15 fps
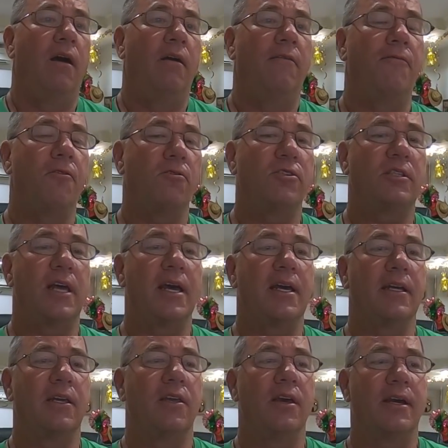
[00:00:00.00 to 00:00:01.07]
first
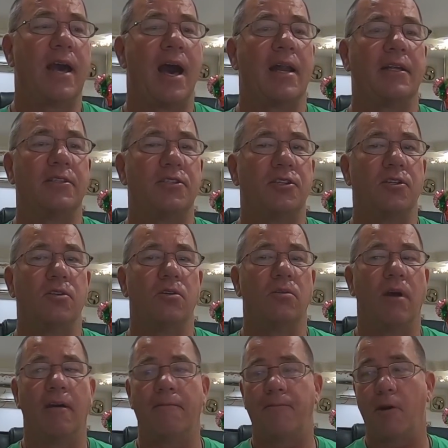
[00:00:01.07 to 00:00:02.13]
thing you got to do,
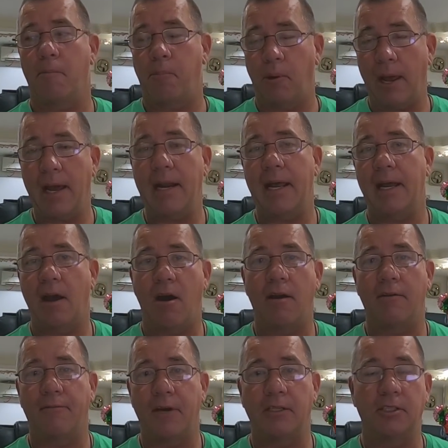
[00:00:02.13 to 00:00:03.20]
if you're planning on
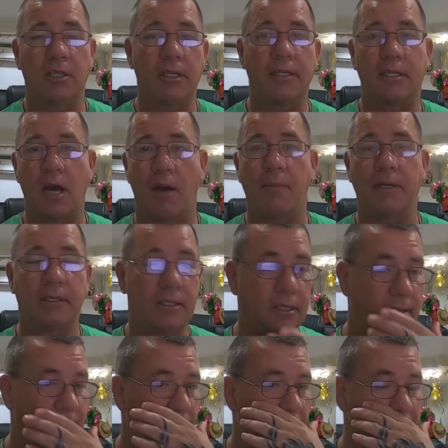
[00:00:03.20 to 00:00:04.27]
eventually coming to
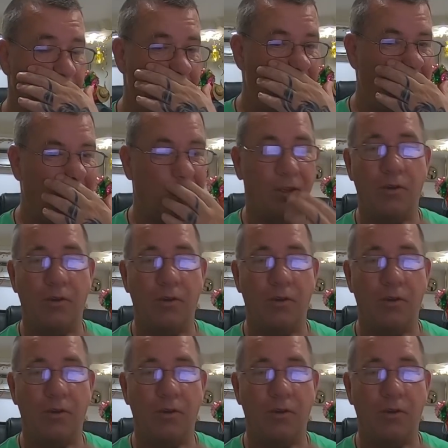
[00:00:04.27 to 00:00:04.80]
Thailand,